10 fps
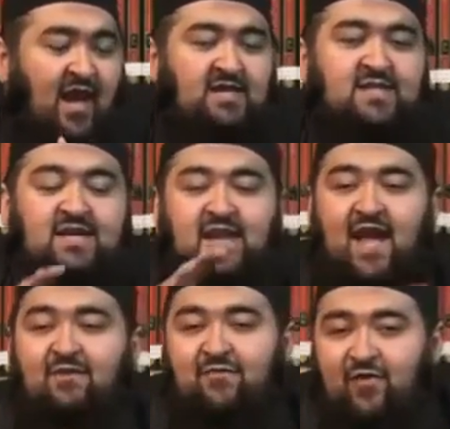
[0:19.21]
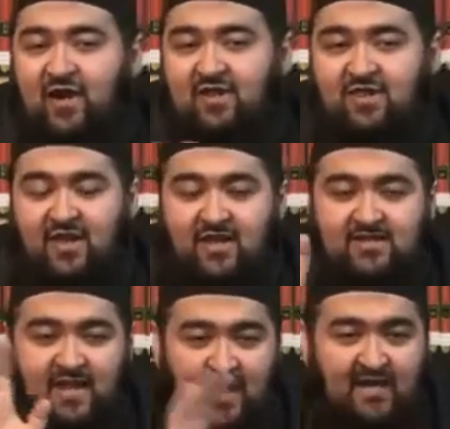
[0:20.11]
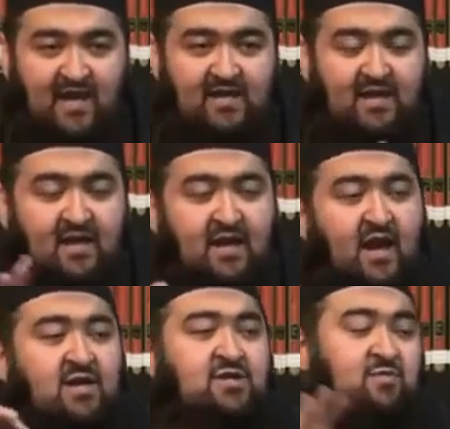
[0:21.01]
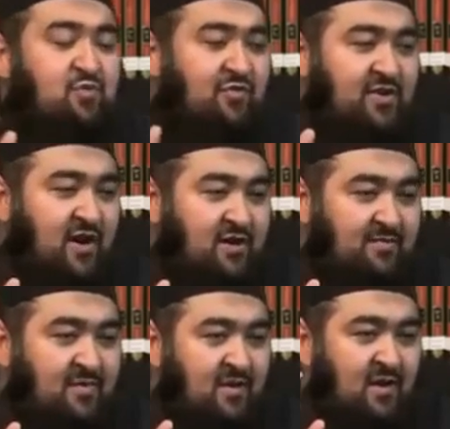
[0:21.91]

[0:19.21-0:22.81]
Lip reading: is that everything is halal until proven haram.